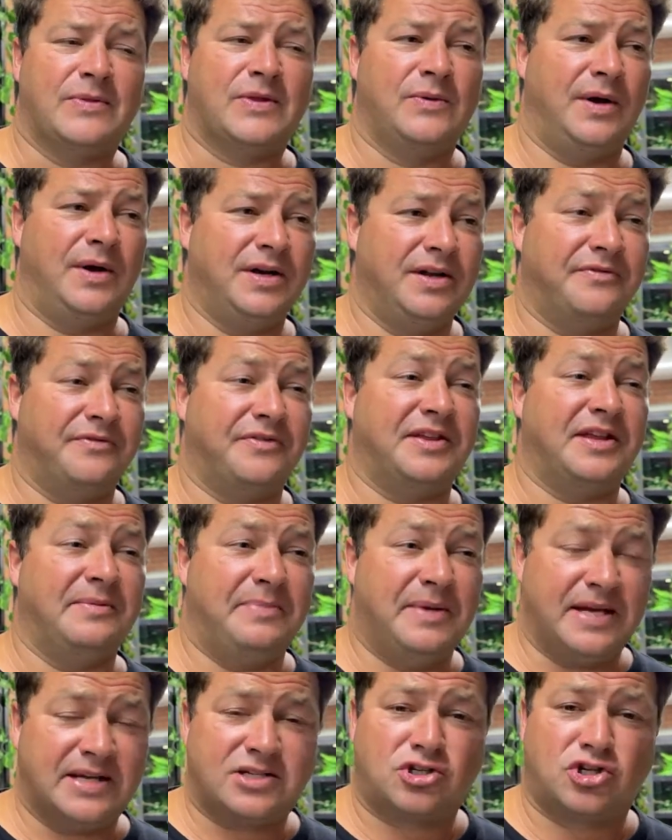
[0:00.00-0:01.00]
one of the
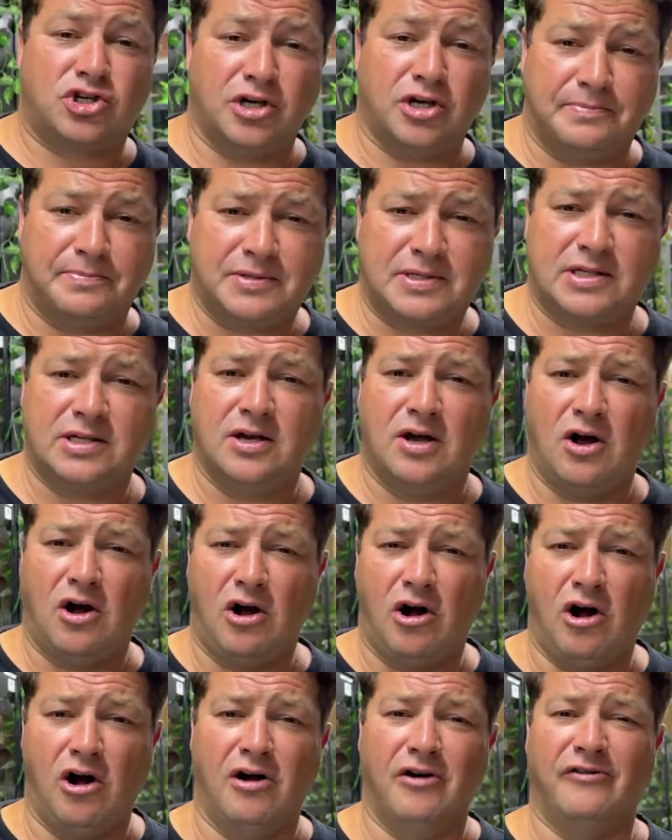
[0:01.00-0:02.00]
best trips
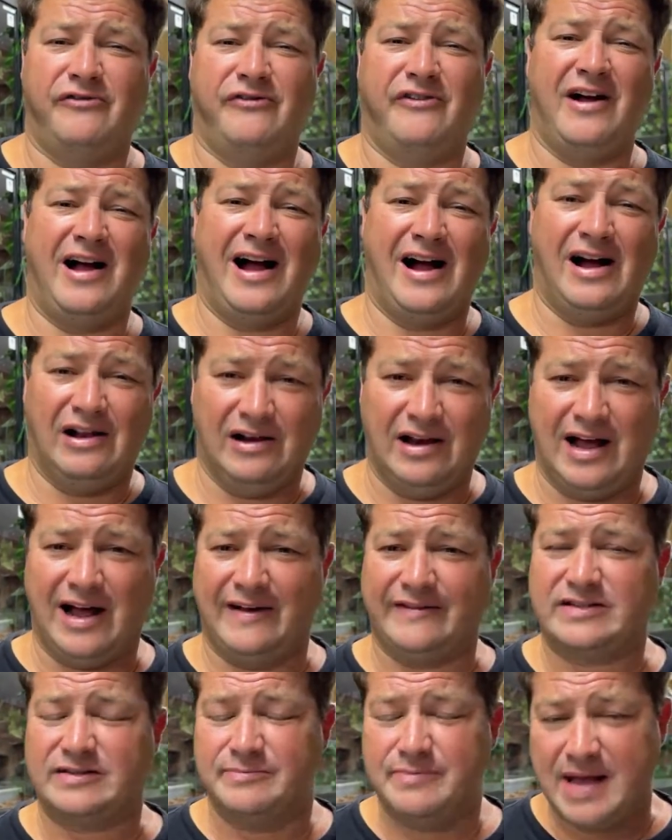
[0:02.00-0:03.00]
of our
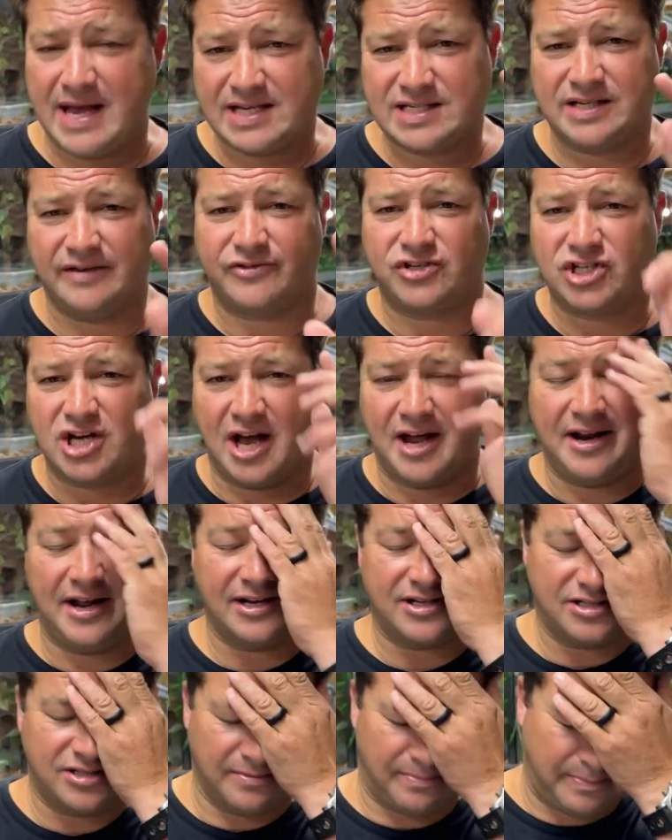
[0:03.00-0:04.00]
lives. Massive shout
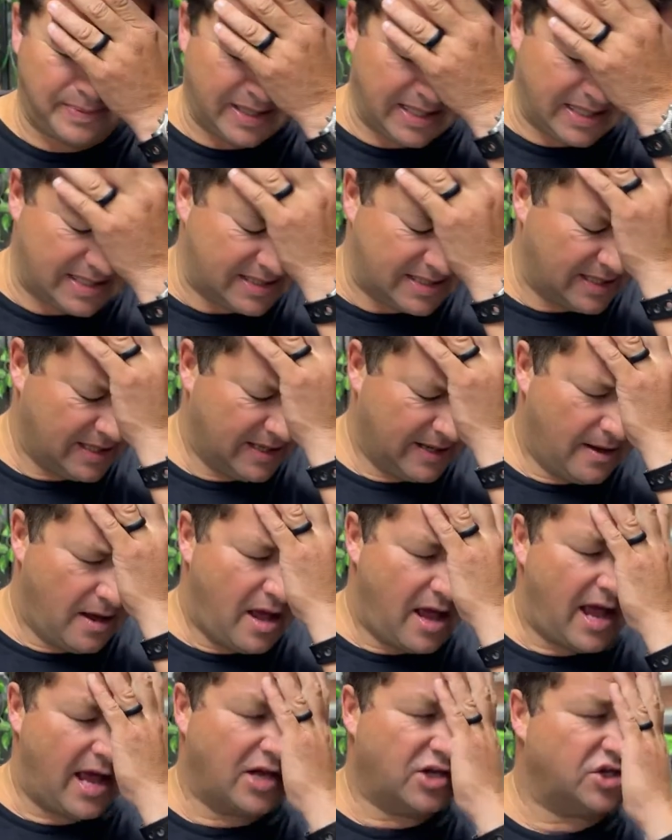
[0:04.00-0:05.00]
out to Pete
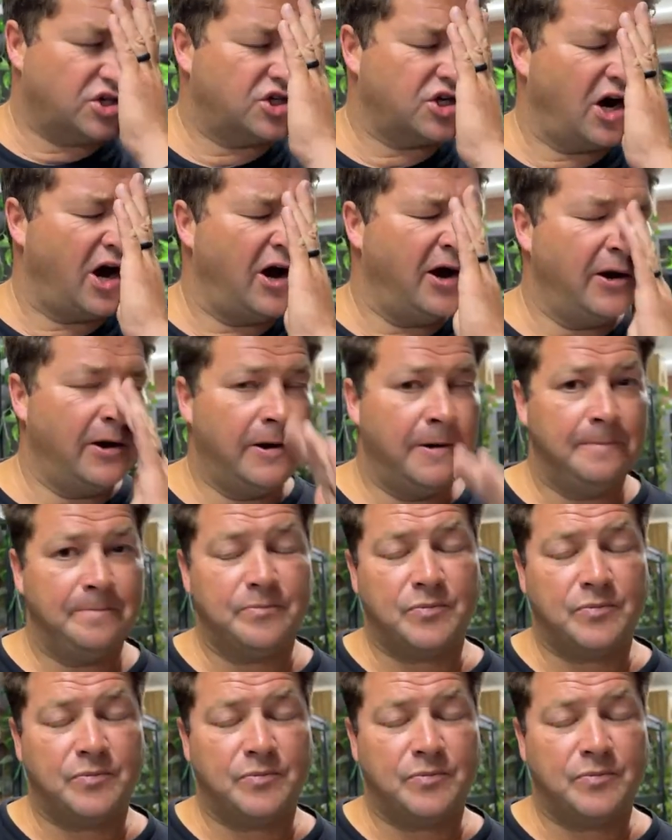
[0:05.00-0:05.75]
and Joe,